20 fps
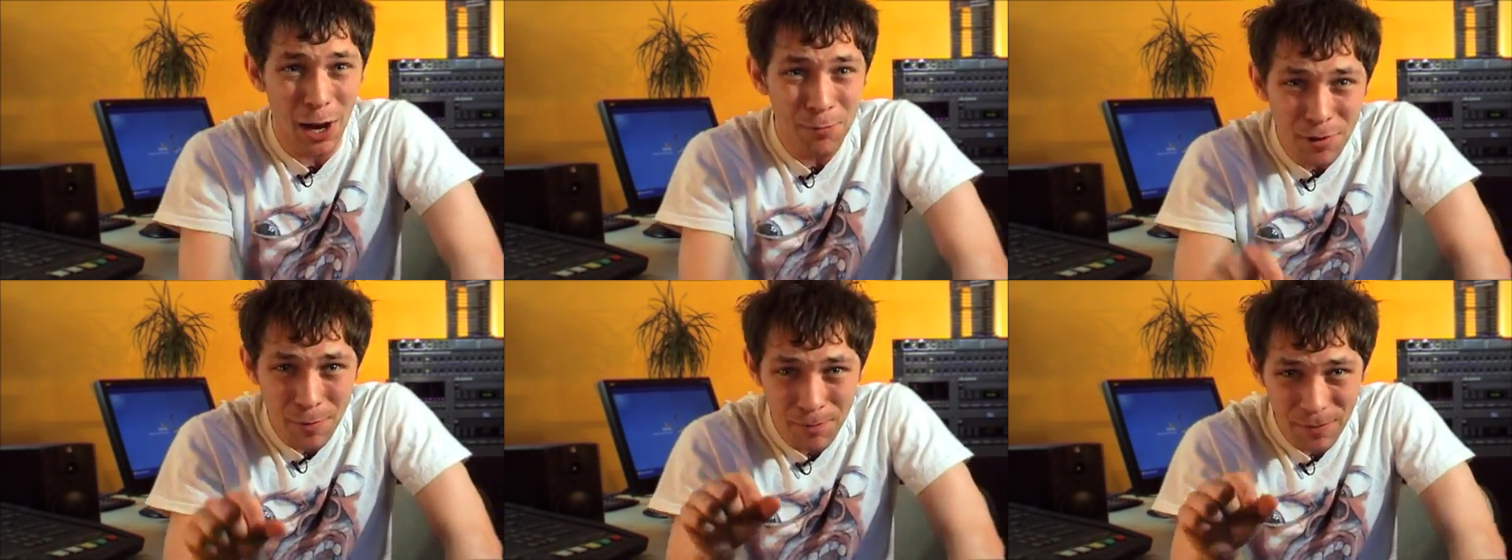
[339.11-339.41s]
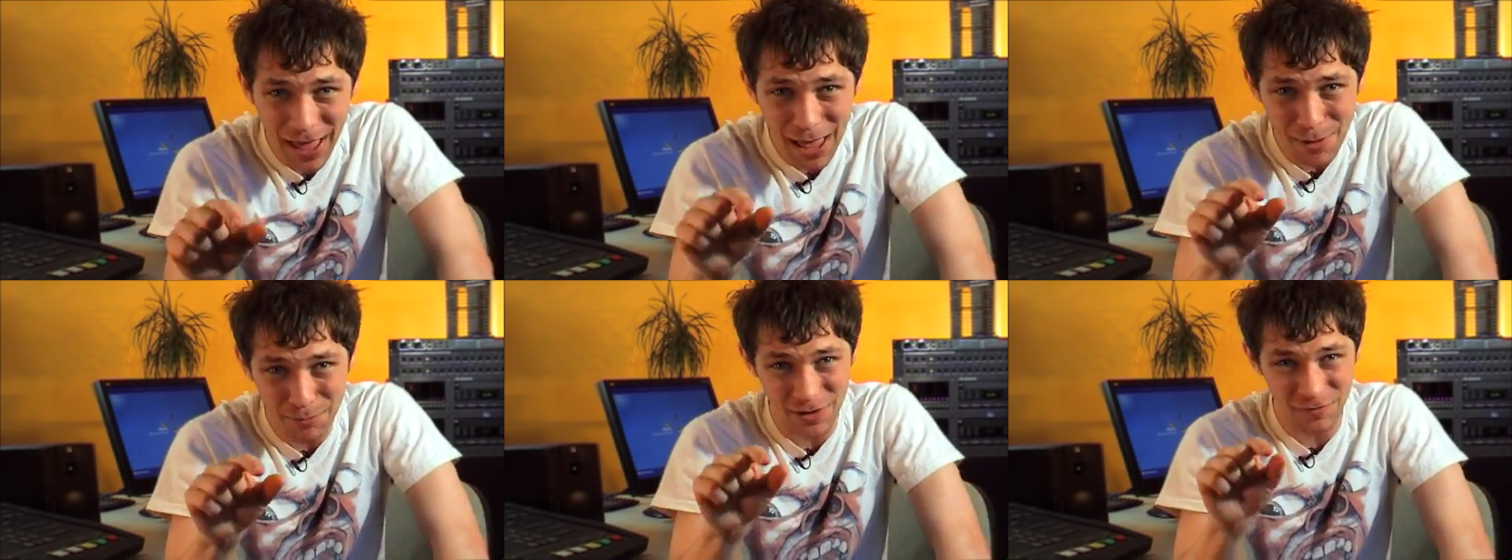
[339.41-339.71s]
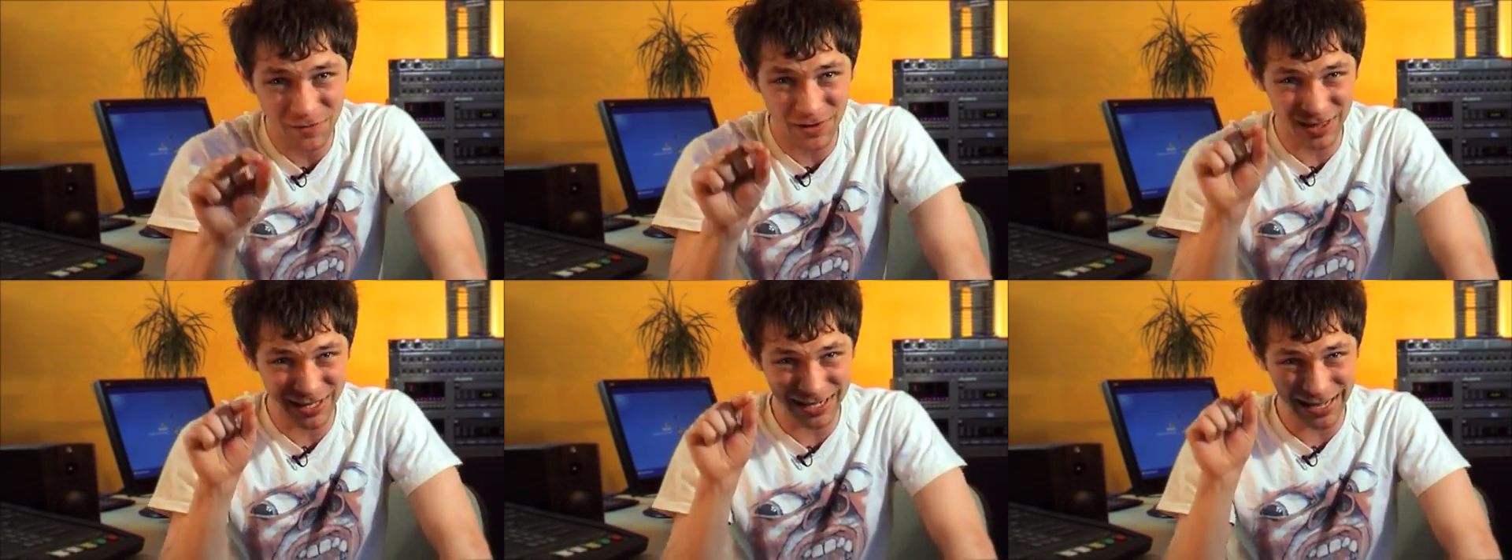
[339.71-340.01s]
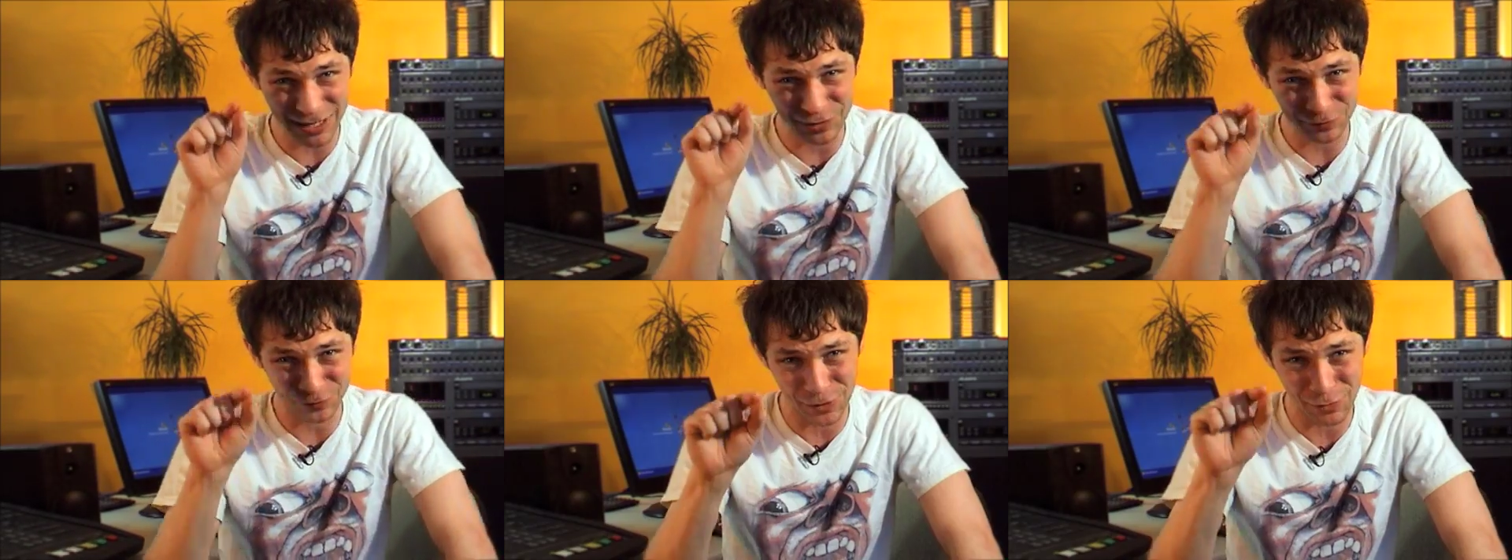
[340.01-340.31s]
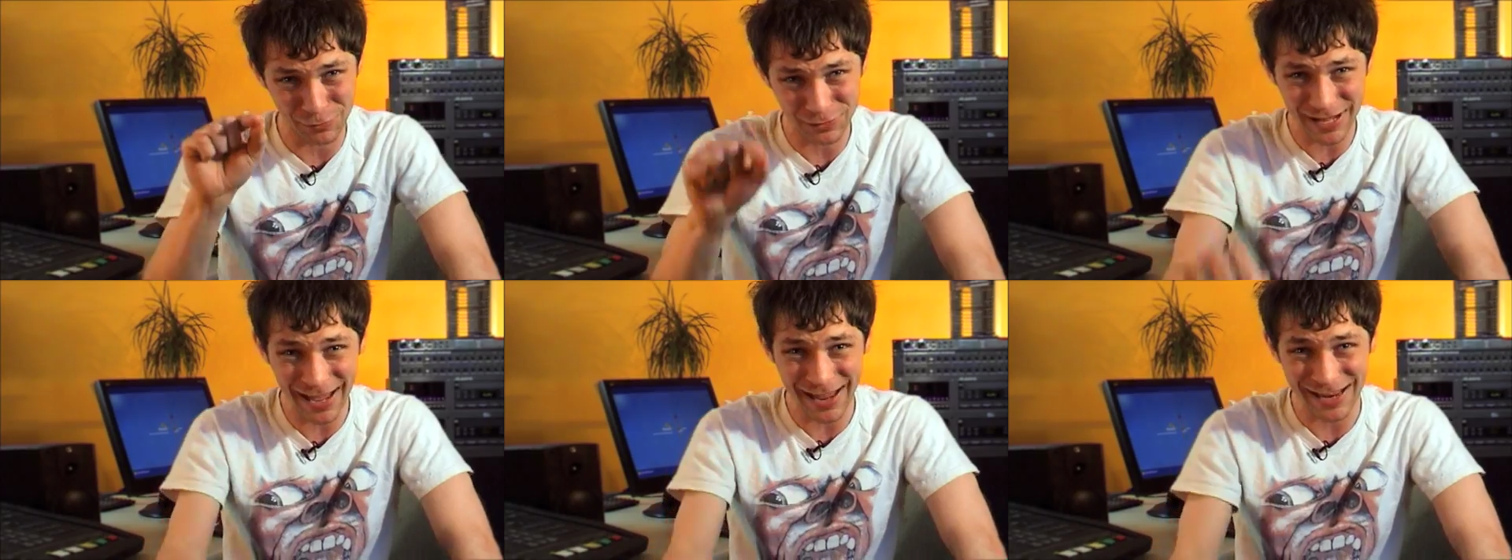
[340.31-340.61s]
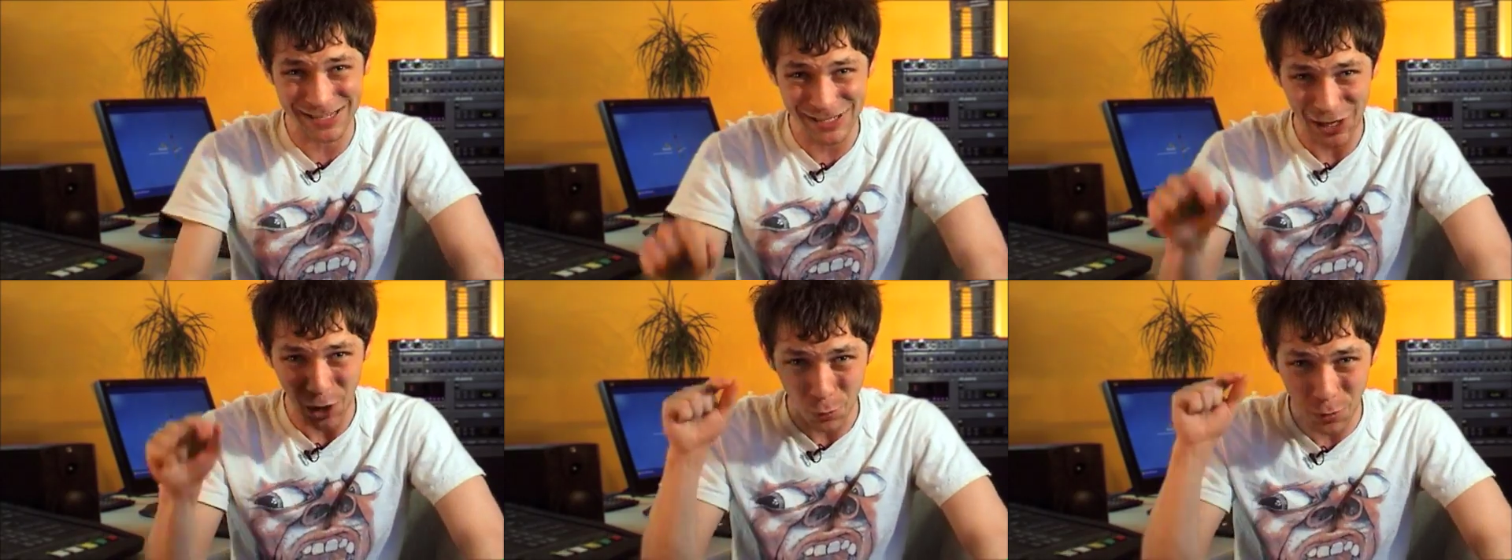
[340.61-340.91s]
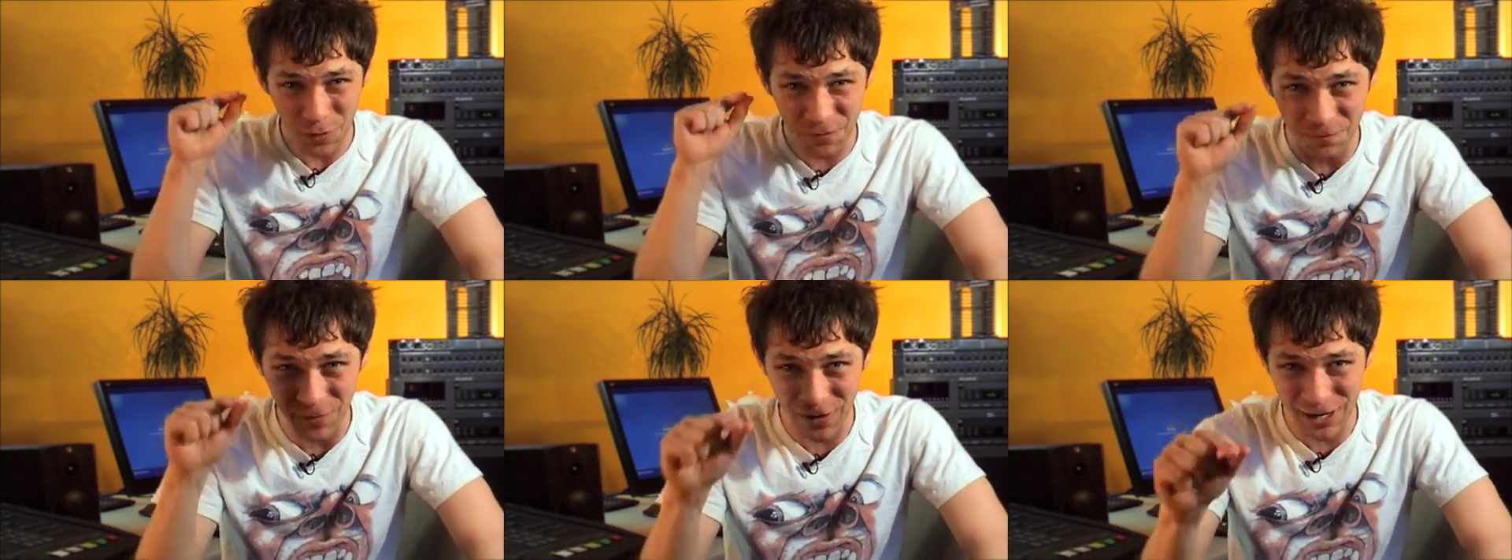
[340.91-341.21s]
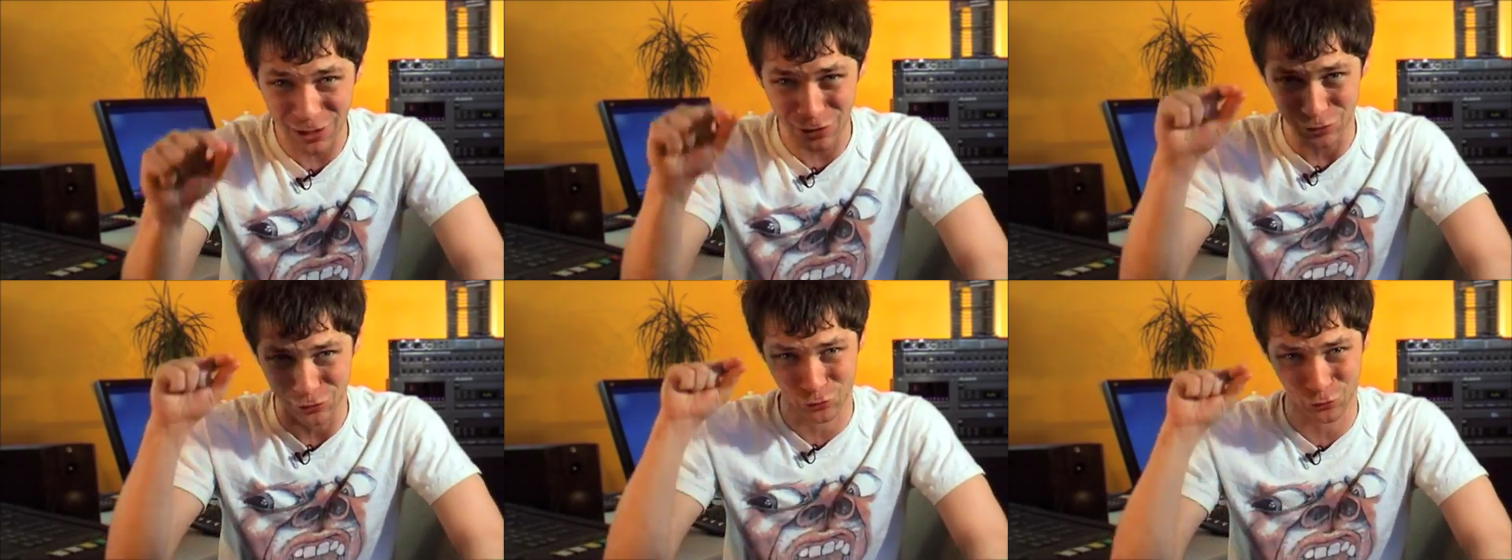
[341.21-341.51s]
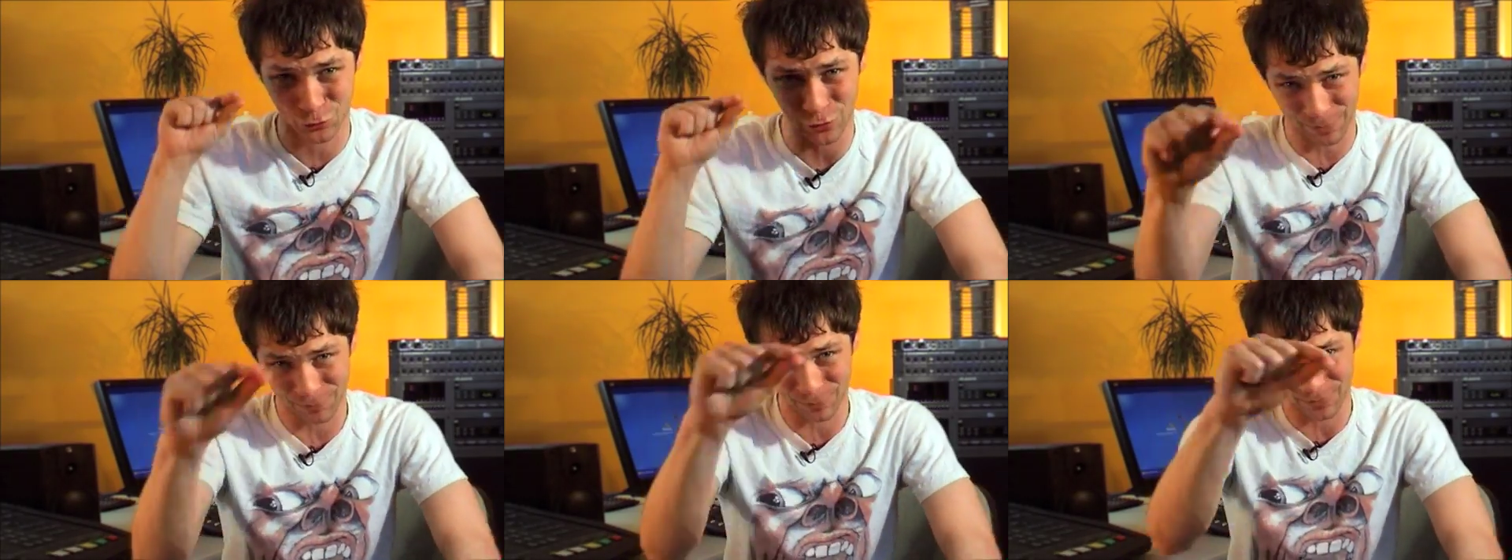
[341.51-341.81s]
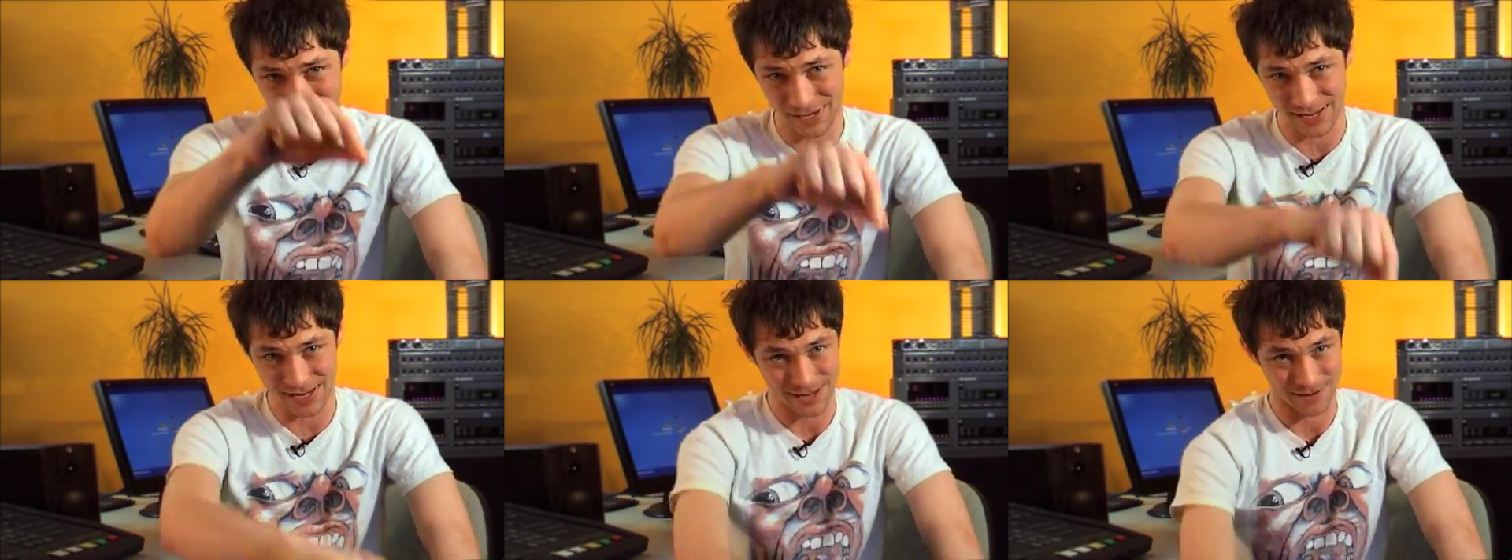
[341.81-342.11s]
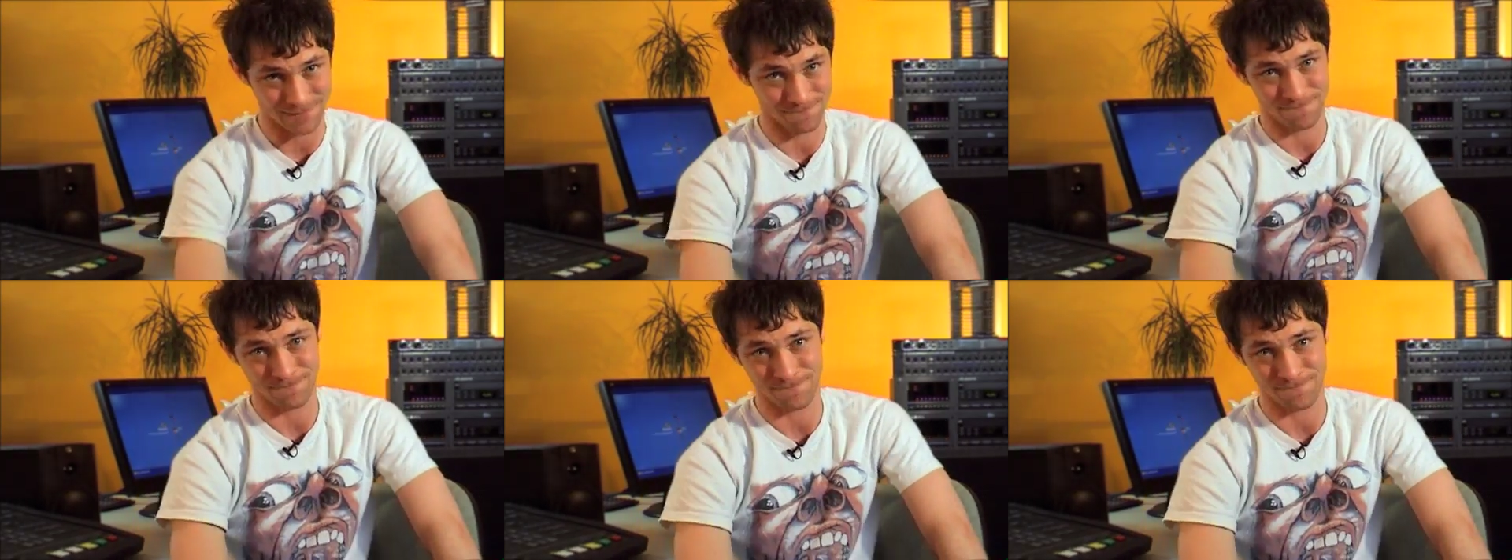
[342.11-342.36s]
had prepared me for the next few days with Venus Crappenley.